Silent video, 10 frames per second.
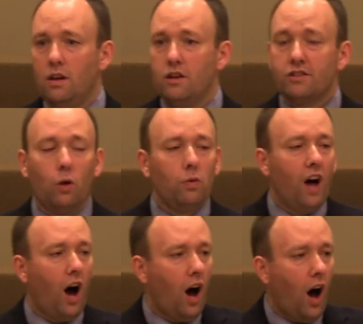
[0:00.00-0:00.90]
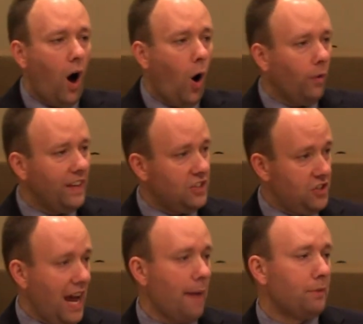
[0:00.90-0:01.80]
So all these
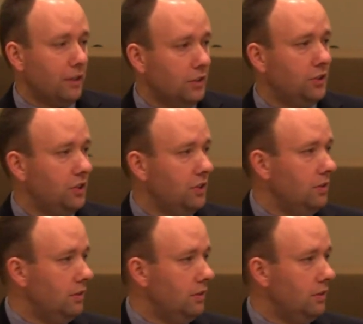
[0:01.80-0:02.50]
chapters,